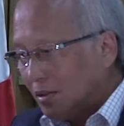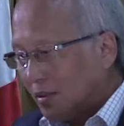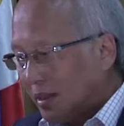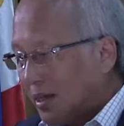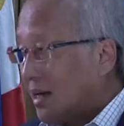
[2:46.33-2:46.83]

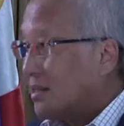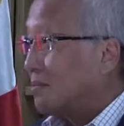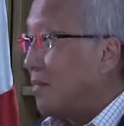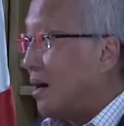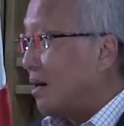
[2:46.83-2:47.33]
So I
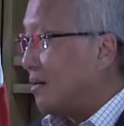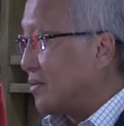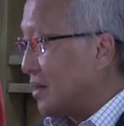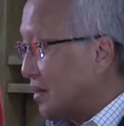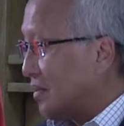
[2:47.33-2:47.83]
asked
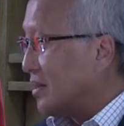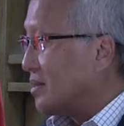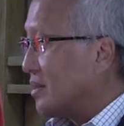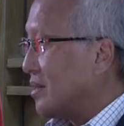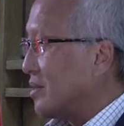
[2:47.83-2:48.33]
Maha for
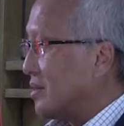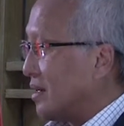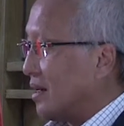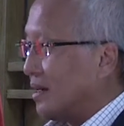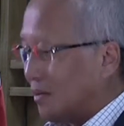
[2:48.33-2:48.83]
references
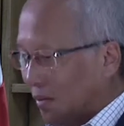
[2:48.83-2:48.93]
and I